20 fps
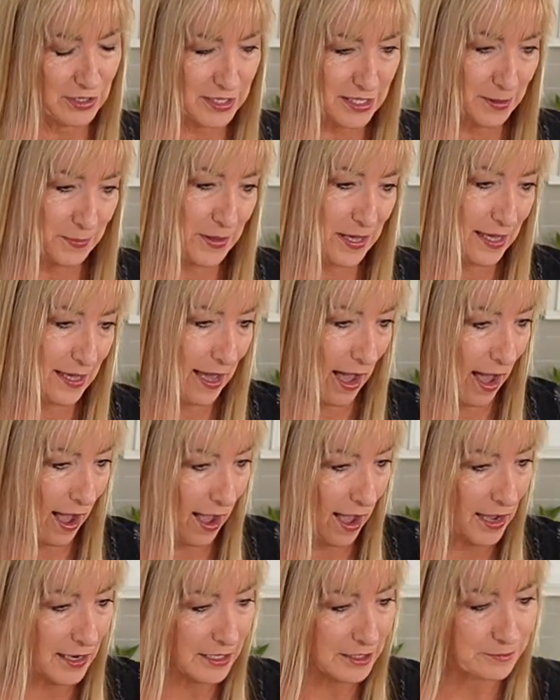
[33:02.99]
the
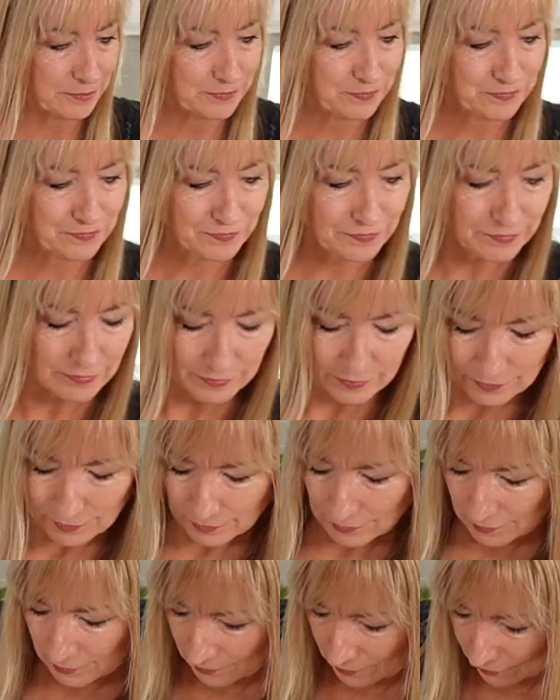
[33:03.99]
peacock.
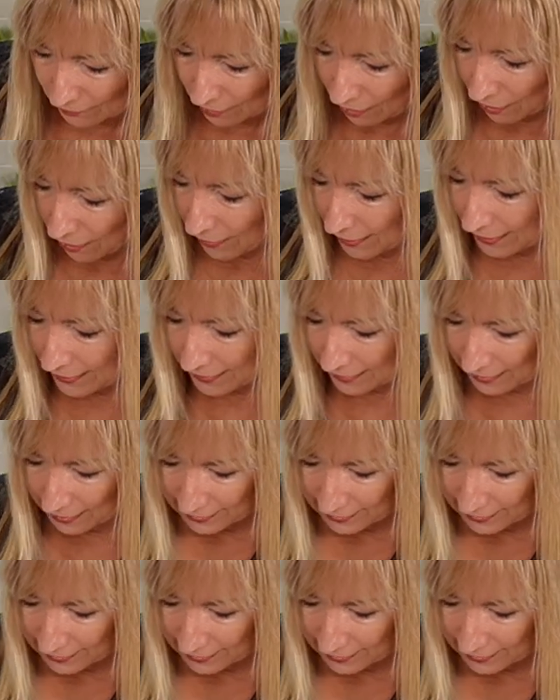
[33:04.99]
All right, now